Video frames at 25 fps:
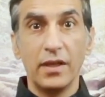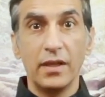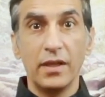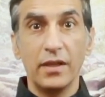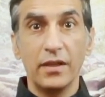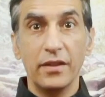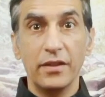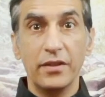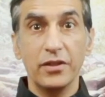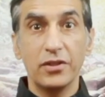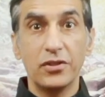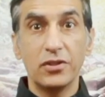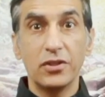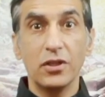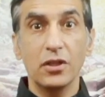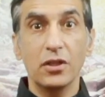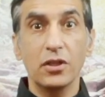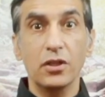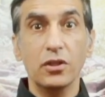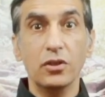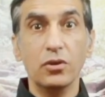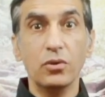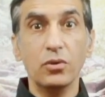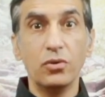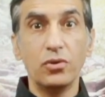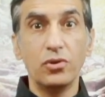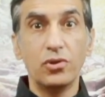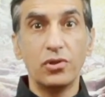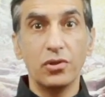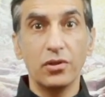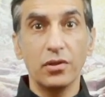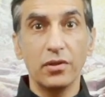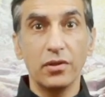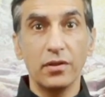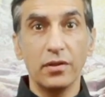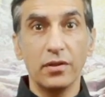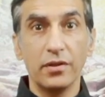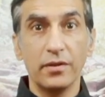this
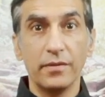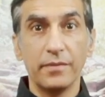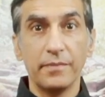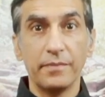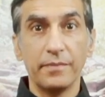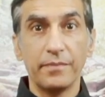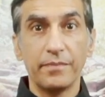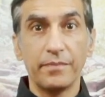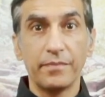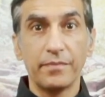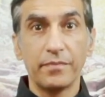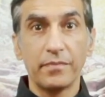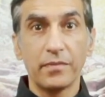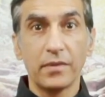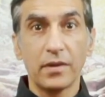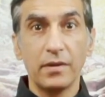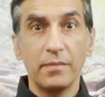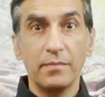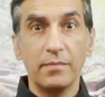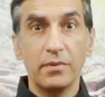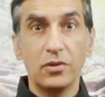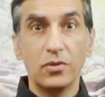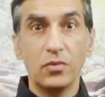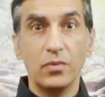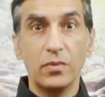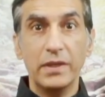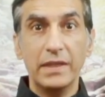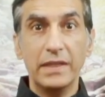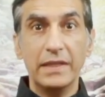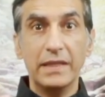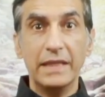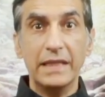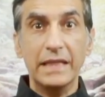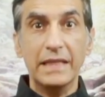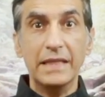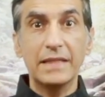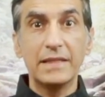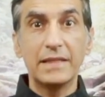illusion between the
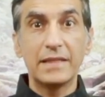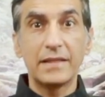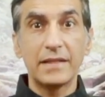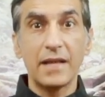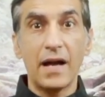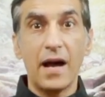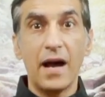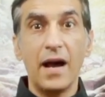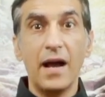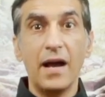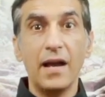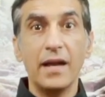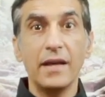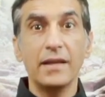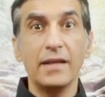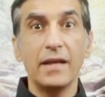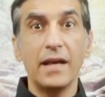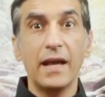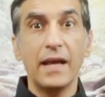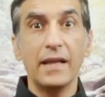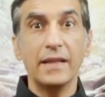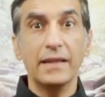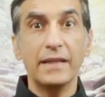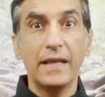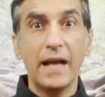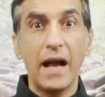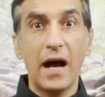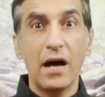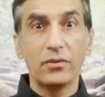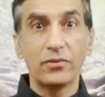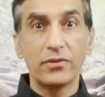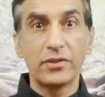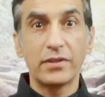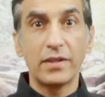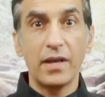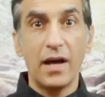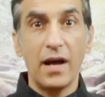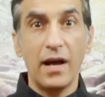inside and the
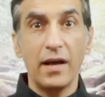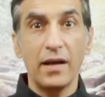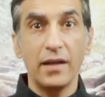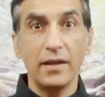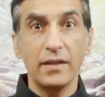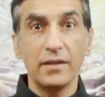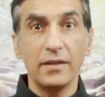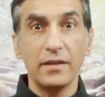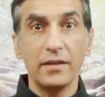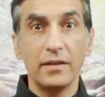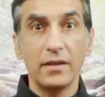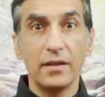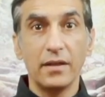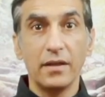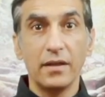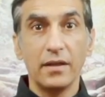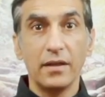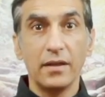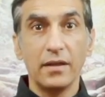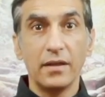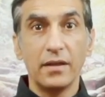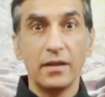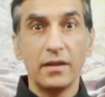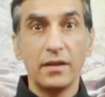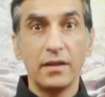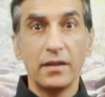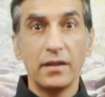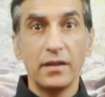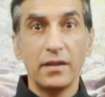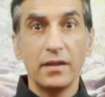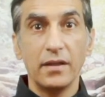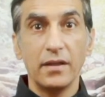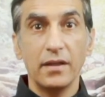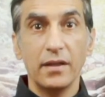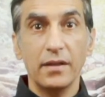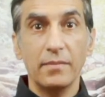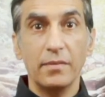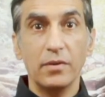outside,
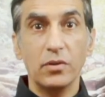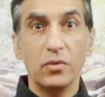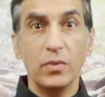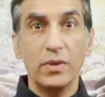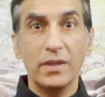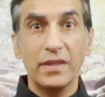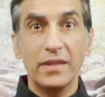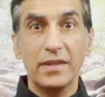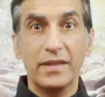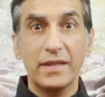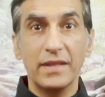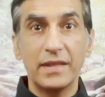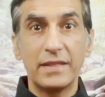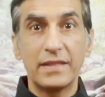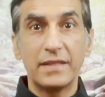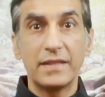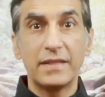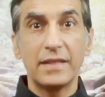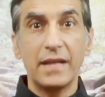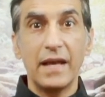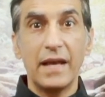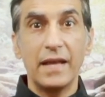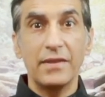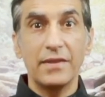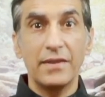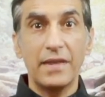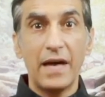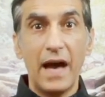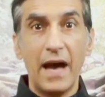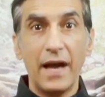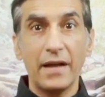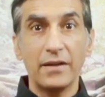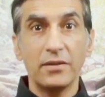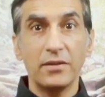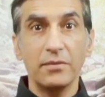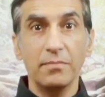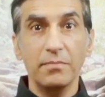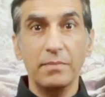between this and that,
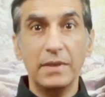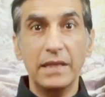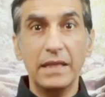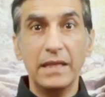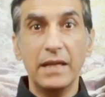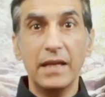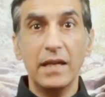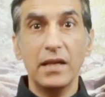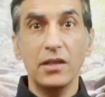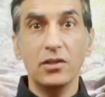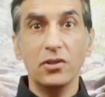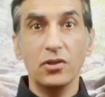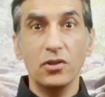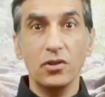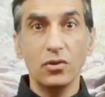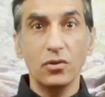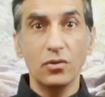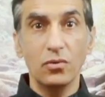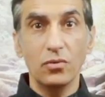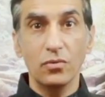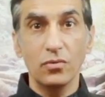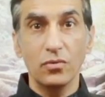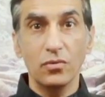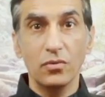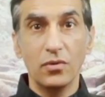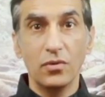me and you.